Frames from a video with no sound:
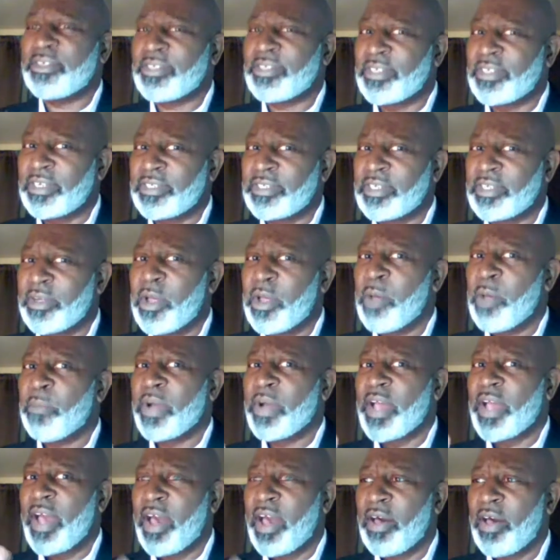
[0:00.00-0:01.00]
you, sister,
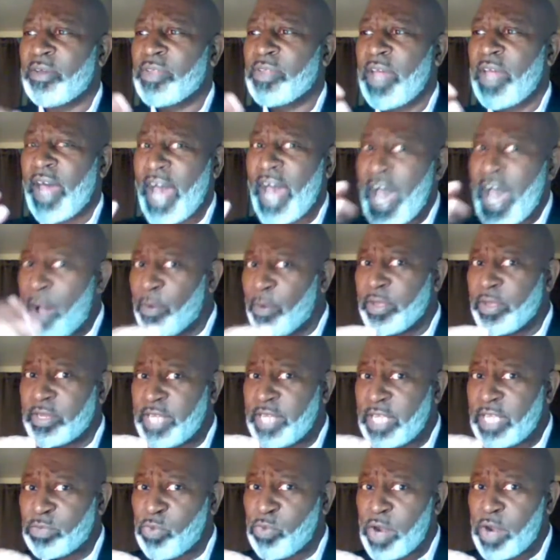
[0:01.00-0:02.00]
because I,
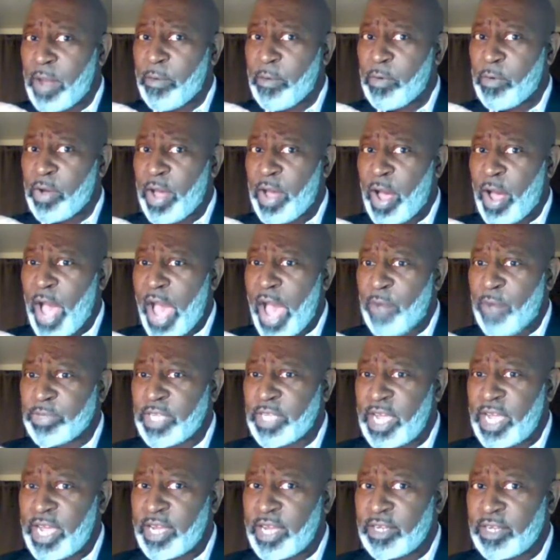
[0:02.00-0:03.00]
that's what I, I
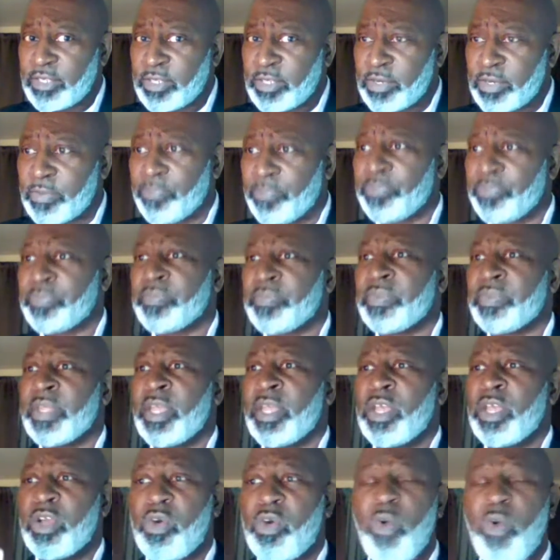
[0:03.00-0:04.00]
was headed to.
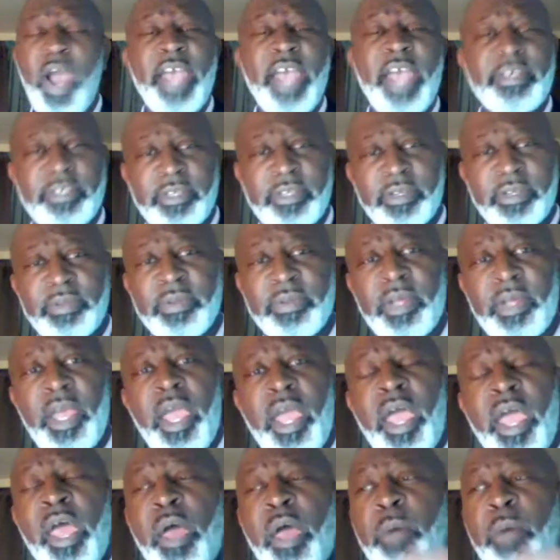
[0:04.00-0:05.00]
Question,
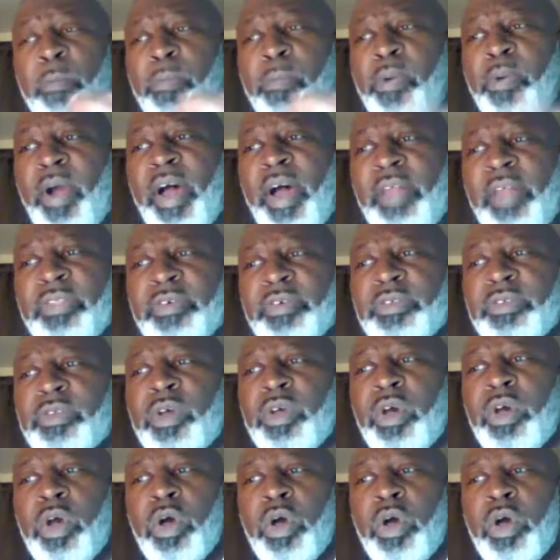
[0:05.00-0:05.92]
brothers,